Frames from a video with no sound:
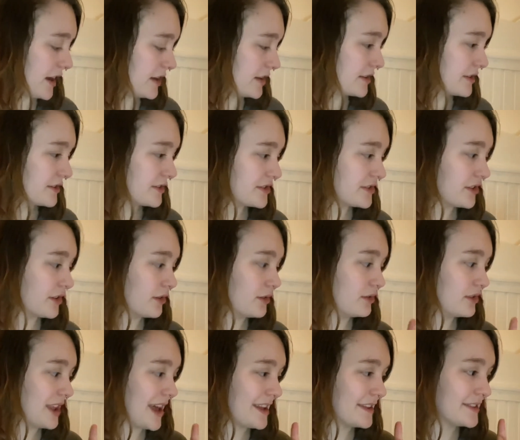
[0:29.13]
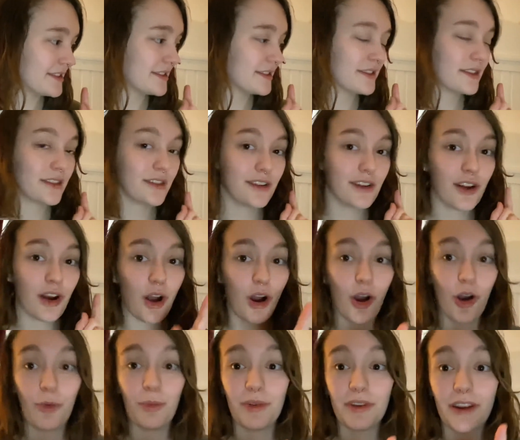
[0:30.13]
so let's
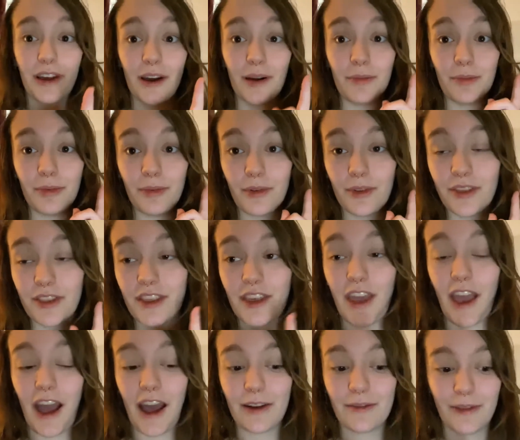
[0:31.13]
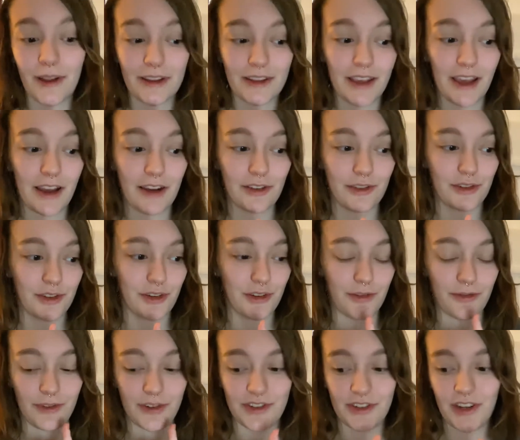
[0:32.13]
open up the advent calendar
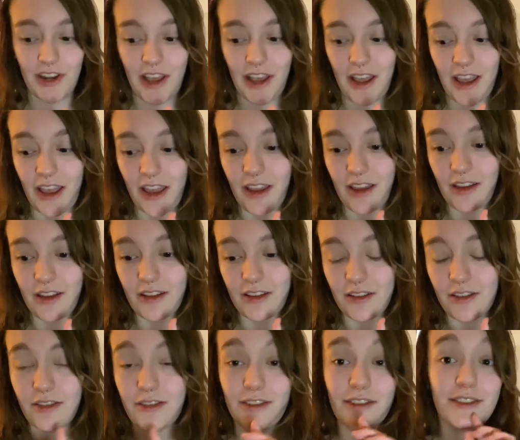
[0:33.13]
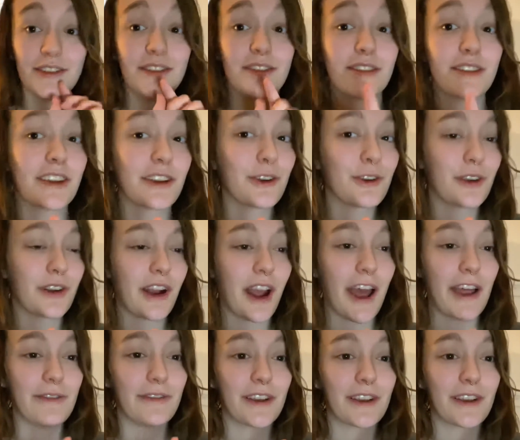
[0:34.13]
for today, the sticker advent